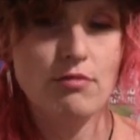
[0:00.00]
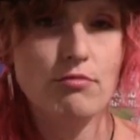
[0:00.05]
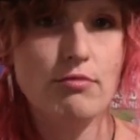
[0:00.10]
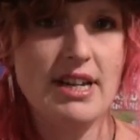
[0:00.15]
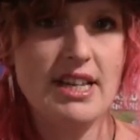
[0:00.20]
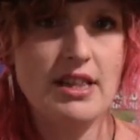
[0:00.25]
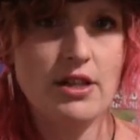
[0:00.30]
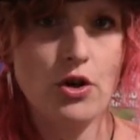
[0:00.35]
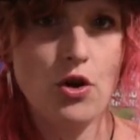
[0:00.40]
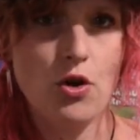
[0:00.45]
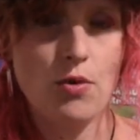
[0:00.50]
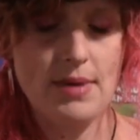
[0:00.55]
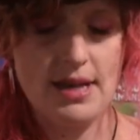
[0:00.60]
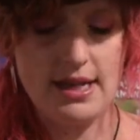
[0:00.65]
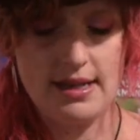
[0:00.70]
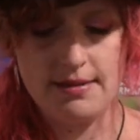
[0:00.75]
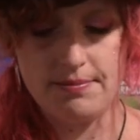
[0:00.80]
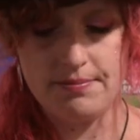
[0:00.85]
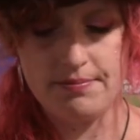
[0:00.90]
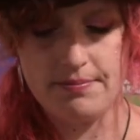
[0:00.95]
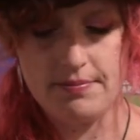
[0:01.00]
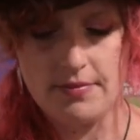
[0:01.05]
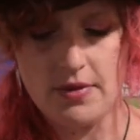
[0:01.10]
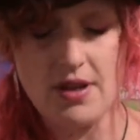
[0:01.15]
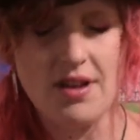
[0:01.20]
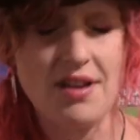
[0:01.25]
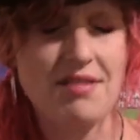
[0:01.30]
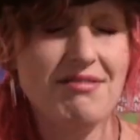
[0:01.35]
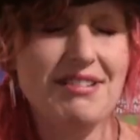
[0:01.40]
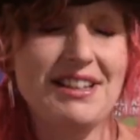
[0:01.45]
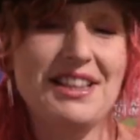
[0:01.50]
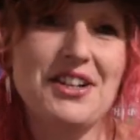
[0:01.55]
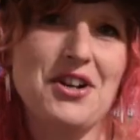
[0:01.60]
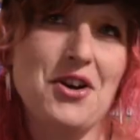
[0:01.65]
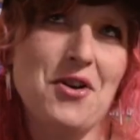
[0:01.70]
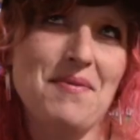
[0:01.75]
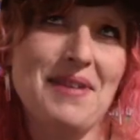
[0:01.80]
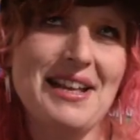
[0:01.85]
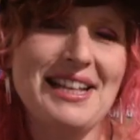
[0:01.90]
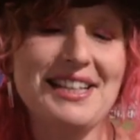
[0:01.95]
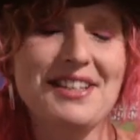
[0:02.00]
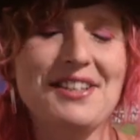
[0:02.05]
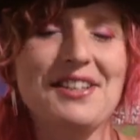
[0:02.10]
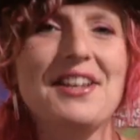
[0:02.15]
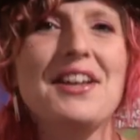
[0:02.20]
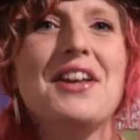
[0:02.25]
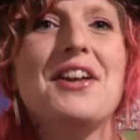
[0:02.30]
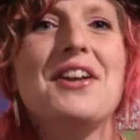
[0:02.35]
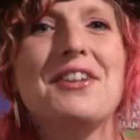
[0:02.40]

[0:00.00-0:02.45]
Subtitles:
read the comments,